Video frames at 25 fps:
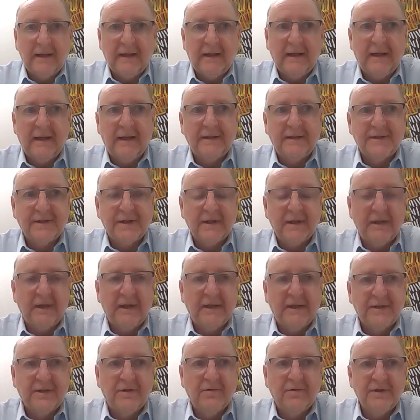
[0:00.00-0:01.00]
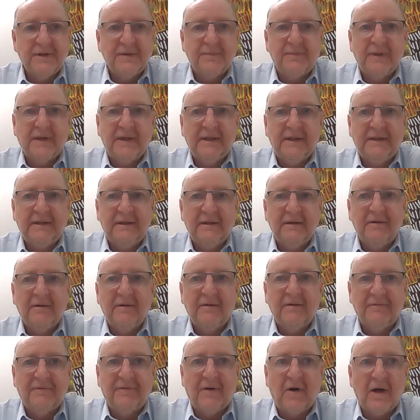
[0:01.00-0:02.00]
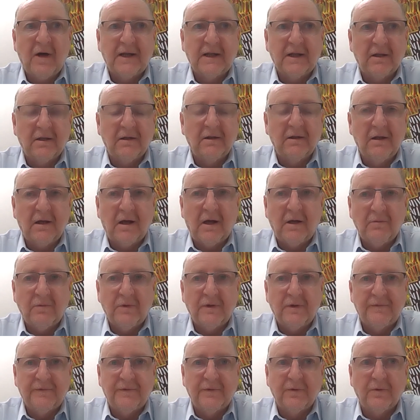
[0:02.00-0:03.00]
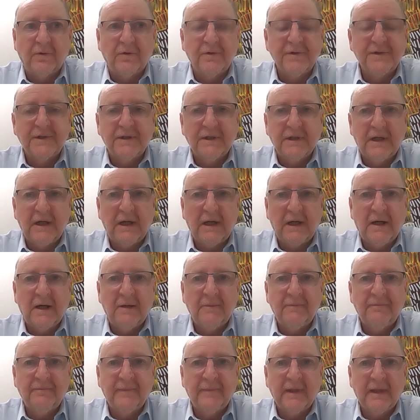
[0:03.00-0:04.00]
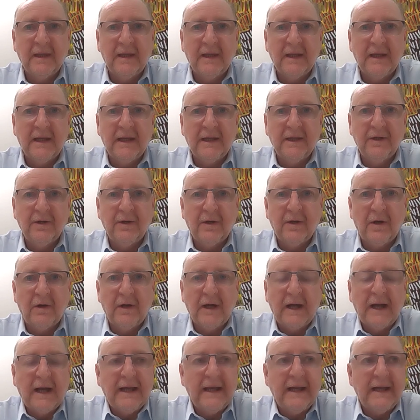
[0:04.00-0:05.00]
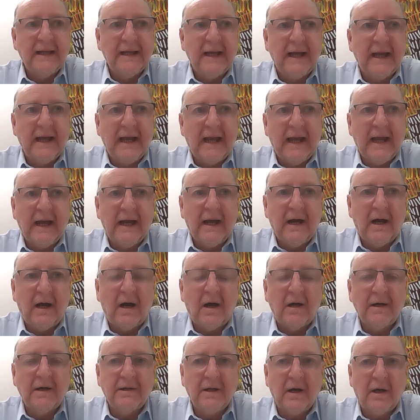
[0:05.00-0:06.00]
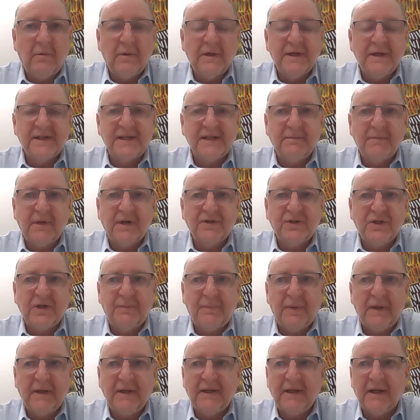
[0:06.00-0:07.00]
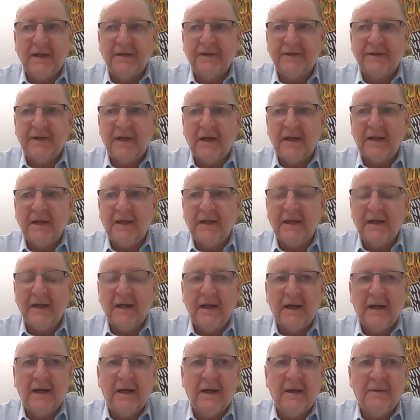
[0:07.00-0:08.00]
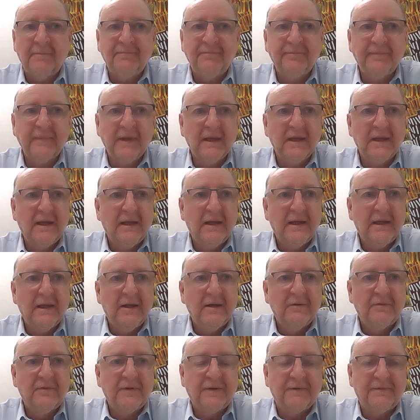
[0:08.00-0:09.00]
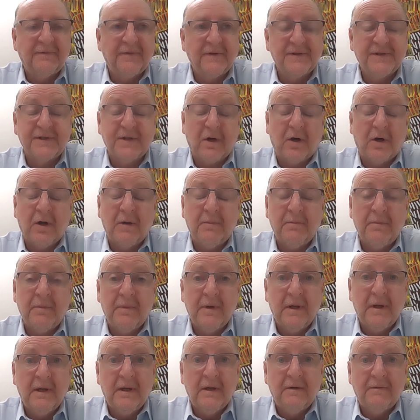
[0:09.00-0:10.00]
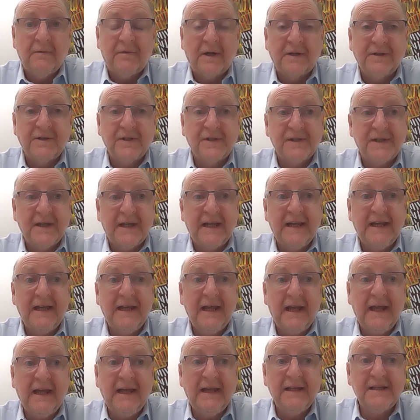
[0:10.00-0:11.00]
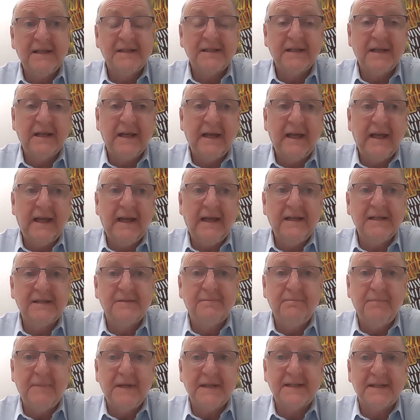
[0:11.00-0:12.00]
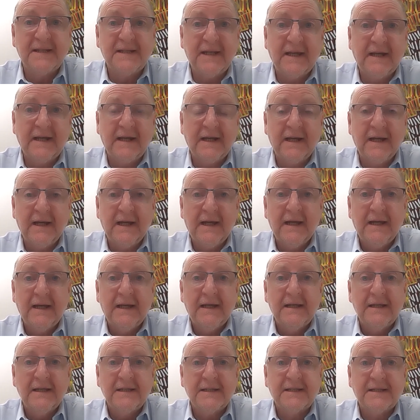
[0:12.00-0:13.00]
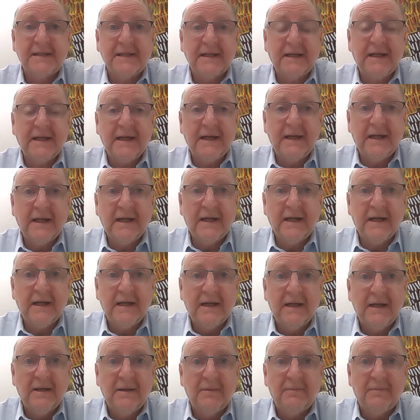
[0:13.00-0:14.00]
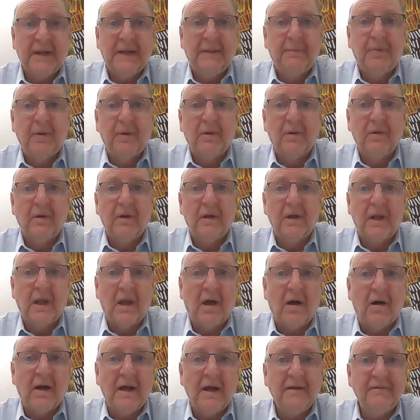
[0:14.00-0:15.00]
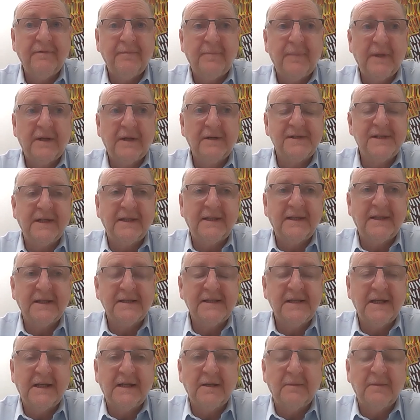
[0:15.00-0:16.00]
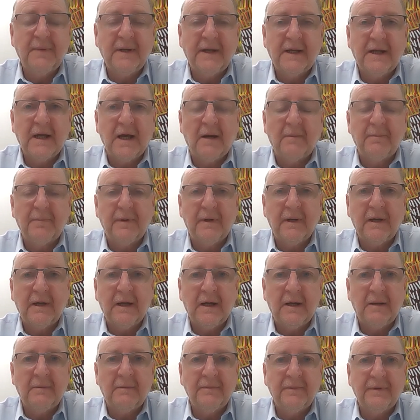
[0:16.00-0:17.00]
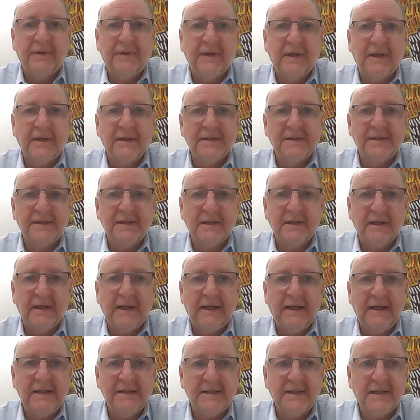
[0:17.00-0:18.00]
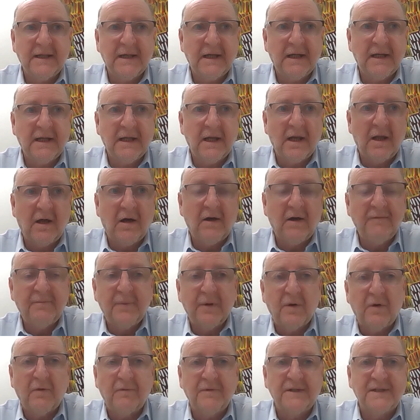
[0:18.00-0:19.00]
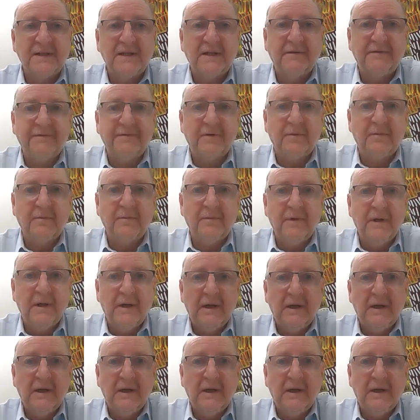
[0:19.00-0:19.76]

it's going to be vital, I would have thought. You know, I went to see my GP the other day for the first time for ages, and he's missing seeing people live because he thinks he can pick up things easier live. But obviously, from,